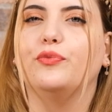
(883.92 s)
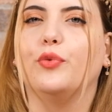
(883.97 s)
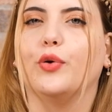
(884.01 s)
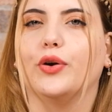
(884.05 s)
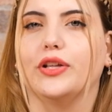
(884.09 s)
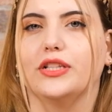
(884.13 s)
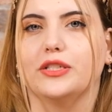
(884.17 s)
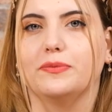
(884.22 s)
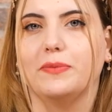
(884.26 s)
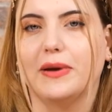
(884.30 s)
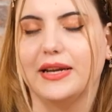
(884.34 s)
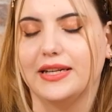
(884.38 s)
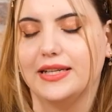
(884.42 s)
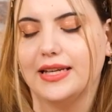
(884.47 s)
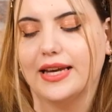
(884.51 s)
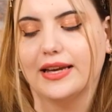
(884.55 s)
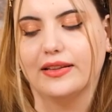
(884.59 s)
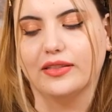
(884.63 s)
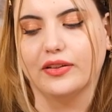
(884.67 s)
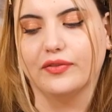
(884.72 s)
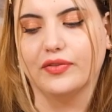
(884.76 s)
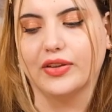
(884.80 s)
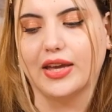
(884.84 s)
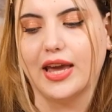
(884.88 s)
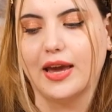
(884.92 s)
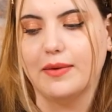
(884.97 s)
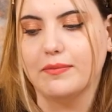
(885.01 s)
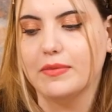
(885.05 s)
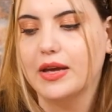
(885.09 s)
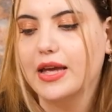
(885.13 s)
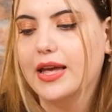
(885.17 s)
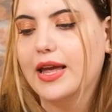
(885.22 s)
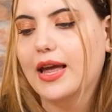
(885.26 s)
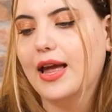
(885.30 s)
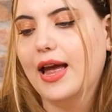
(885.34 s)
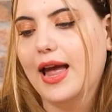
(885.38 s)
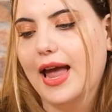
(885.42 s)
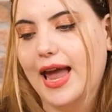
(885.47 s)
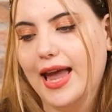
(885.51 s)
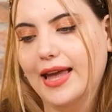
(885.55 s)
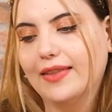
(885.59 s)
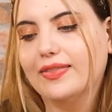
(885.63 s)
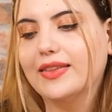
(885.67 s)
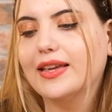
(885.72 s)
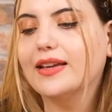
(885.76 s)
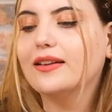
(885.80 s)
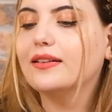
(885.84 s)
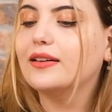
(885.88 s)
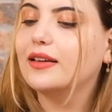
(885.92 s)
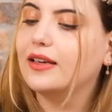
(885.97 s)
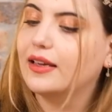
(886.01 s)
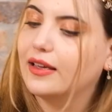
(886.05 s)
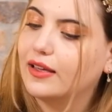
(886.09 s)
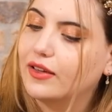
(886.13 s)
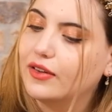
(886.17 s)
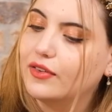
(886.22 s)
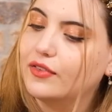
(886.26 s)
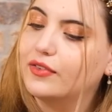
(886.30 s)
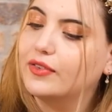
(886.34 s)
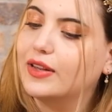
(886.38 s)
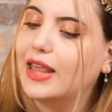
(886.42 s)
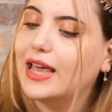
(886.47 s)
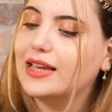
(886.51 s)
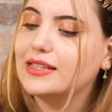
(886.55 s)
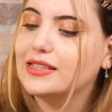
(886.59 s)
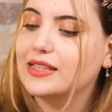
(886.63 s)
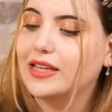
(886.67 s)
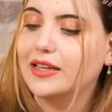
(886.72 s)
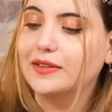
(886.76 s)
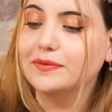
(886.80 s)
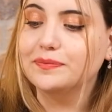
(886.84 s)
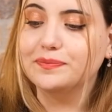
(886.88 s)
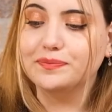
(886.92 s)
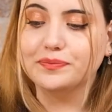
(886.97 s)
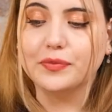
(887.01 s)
points by the end of the game. And then lastly,